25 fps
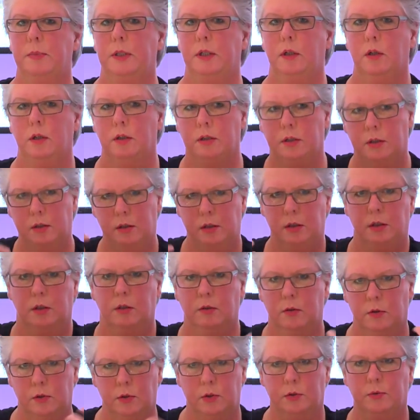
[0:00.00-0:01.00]
because the
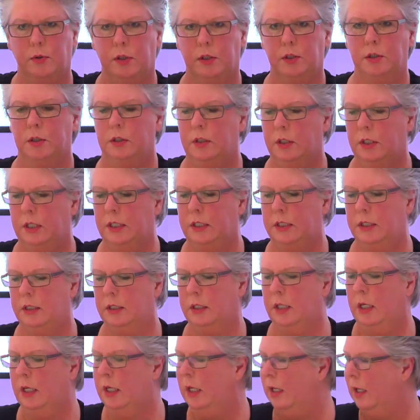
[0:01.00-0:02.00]
construction
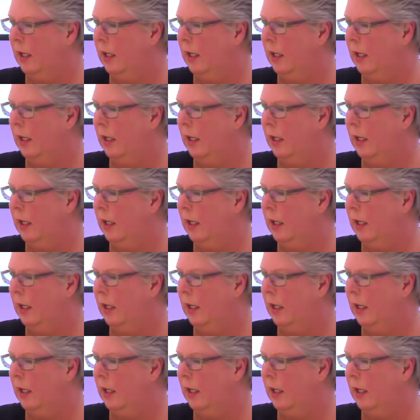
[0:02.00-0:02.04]
is